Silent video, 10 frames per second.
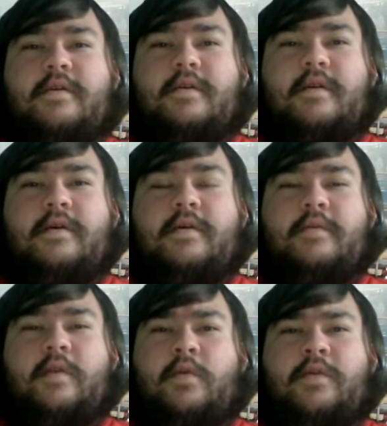
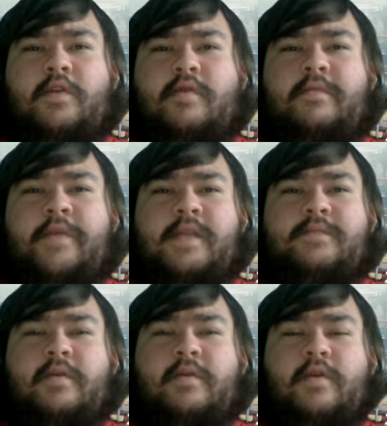along with the Korean
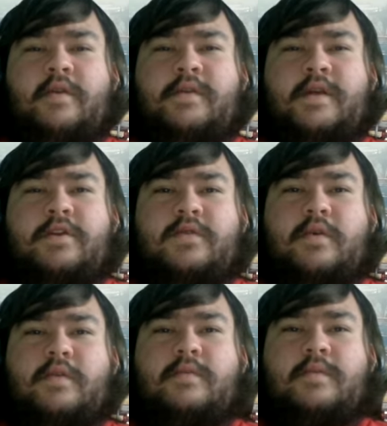baseball organization as
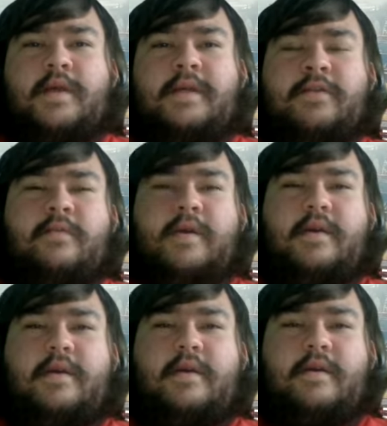well has been playing a little bit.
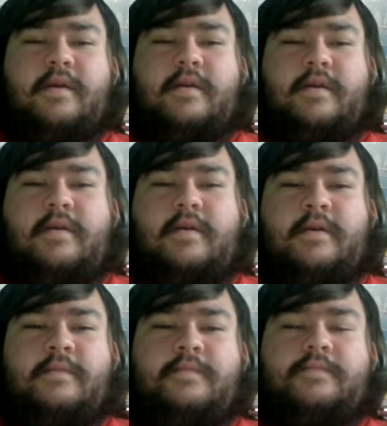
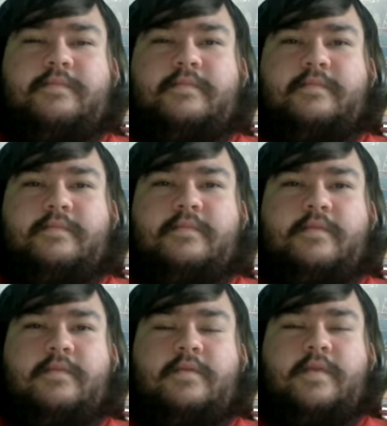Um,
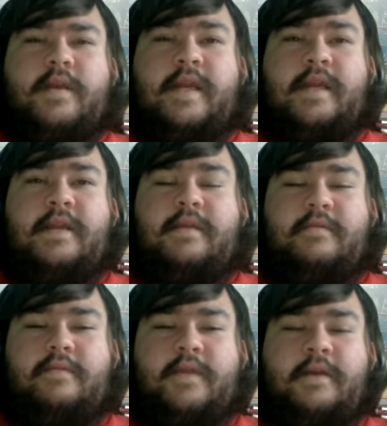Canadian
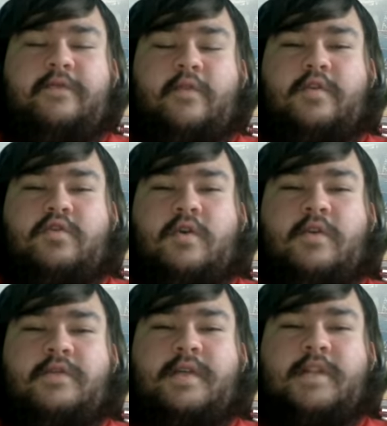player, former
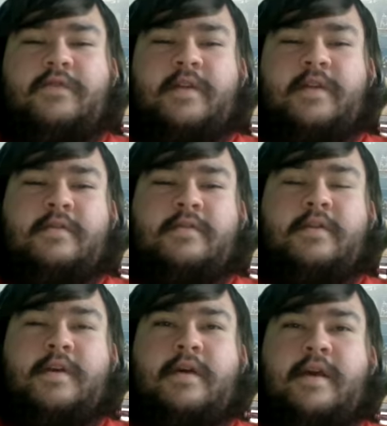Toronto FC defender
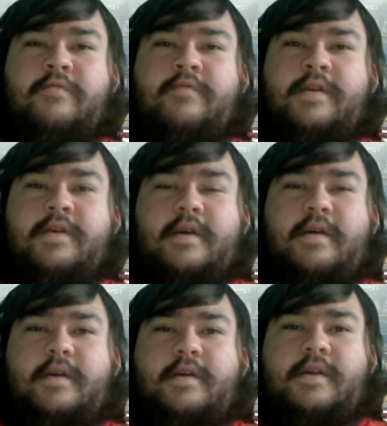Daniel Henry.
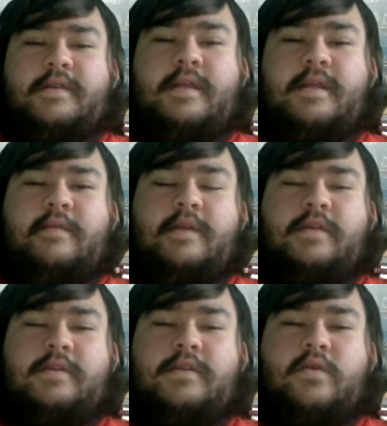His team, the
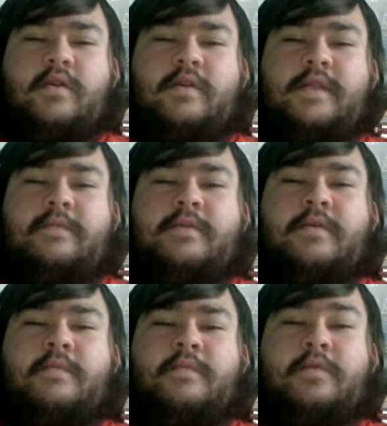Suwon
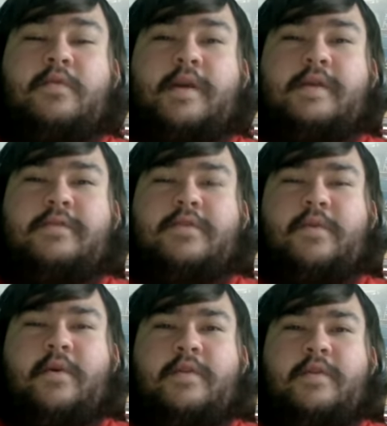Samsung Blue Wings, took
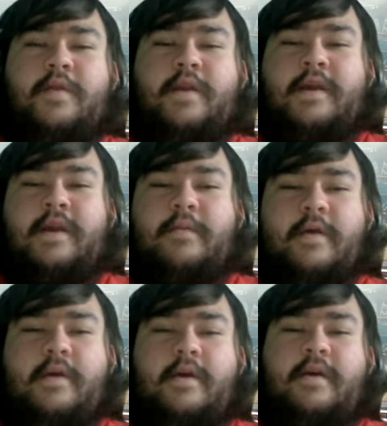part in the opening game,
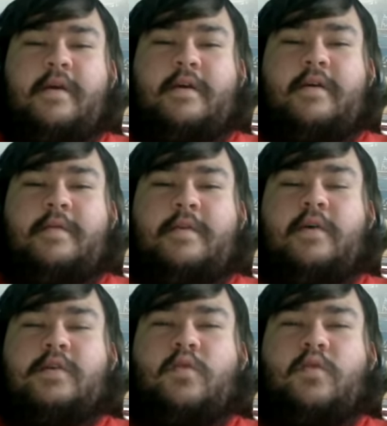but lost